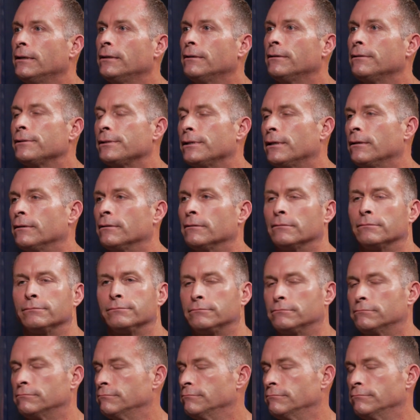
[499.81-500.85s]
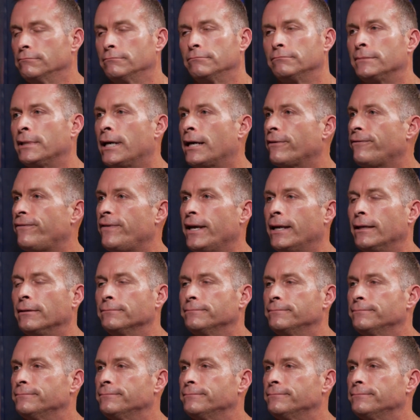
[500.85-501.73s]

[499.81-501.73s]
So I Not took it for